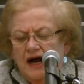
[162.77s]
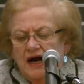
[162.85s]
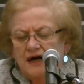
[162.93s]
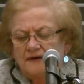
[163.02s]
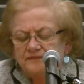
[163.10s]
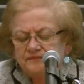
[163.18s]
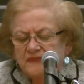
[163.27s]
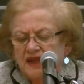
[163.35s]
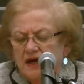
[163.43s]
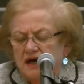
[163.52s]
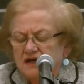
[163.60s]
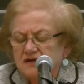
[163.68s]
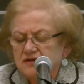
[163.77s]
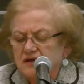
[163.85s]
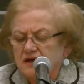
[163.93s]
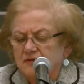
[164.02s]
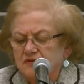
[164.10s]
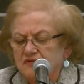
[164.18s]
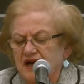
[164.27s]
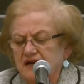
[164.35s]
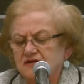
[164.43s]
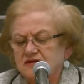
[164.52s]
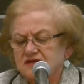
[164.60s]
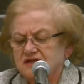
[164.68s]
Albert
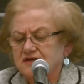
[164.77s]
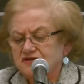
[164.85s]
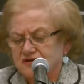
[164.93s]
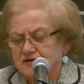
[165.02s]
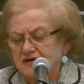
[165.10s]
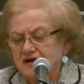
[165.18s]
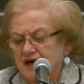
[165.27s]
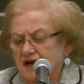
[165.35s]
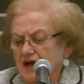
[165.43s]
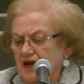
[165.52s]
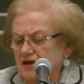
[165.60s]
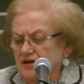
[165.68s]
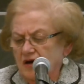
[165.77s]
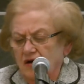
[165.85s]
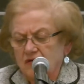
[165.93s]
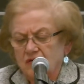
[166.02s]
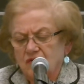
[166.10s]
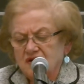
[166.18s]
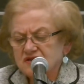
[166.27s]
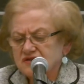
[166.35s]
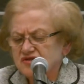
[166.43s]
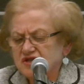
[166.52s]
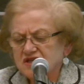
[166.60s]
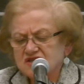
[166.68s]
Ratner's sister, you know,
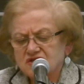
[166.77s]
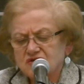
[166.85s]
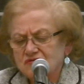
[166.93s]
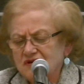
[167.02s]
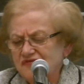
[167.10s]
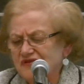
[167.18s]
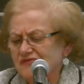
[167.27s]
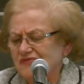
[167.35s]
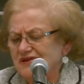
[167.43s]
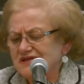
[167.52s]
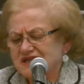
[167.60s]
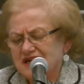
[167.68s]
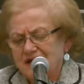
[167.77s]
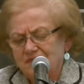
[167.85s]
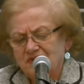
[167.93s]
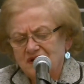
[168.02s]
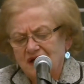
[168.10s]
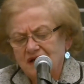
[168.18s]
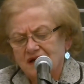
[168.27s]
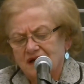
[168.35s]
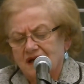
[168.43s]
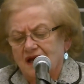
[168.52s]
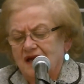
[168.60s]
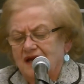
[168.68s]
was just terrific. Vince
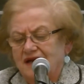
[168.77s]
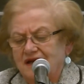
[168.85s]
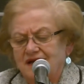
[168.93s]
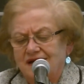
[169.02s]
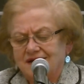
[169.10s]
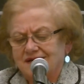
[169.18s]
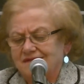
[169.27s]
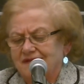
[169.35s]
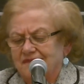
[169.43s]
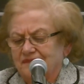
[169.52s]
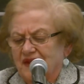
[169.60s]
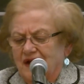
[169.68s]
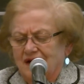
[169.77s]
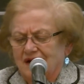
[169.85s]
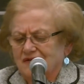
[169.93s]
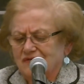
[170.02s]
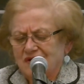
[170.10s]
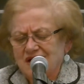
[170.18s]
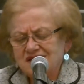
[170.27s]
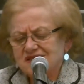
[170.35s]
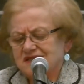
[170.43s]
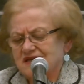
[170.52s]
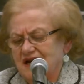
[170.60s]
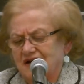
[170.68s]
Campanella, he had a great
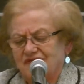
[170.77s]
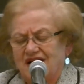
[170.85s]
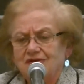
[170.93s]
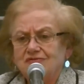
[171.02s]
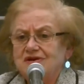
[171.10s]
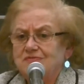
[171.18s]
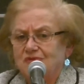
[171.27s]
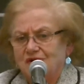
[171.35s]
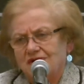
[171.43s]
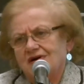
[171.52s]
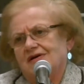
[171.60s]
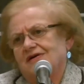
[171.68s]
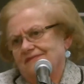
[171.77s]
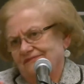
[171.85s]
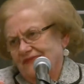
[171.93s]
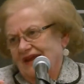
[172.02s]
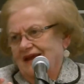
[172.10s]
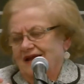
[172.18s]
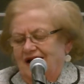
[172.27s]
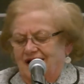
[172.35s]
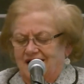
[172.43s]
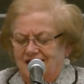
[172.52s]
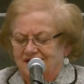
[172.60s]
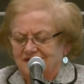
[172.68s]
staff. Irene Morrow
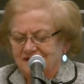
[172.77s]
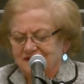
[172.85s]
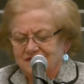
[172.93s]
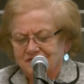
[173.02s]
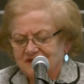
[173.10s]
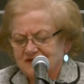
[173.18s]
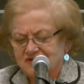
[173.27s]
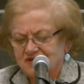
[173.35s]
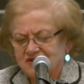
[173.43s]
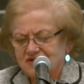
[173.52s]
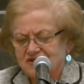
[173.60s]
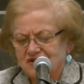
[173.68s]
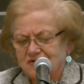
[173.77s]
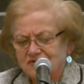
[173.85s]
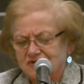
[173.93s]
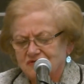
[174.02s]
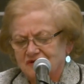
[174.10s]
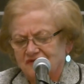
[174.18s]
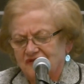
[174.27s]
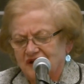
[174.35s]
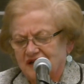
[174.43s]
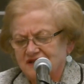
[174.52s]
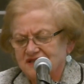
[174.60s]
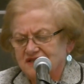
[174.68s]
was just so
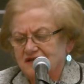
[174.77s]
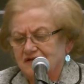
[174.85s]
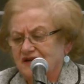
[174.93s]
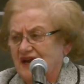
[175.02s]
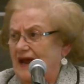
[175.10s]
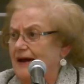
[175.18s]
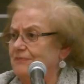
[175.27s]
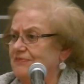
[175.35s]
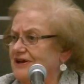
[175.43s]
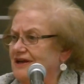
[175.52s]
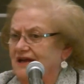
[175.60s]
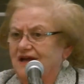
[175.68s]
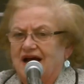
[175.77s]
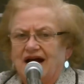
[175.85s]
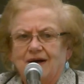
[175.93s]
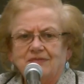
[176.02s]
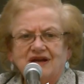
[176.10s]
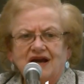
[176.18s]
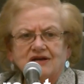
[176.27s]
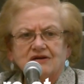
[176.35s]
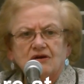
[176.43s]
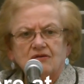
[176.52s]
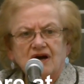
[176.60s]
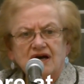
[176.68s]
terrific, and still Cap. I mean, I could
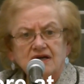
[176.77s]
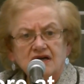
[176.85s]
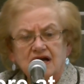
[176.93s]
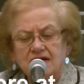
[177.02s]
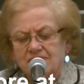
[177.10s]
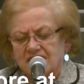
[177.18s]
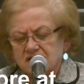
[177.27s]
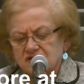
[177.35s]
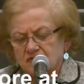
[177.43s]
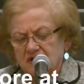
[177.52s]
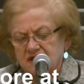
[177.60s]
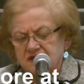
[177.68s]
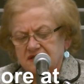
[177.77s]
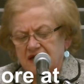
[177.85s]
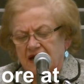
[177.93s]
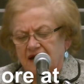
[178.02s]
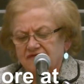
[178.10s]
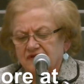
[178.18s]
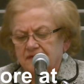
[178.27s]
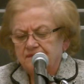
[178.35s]
go on and on about his great staff.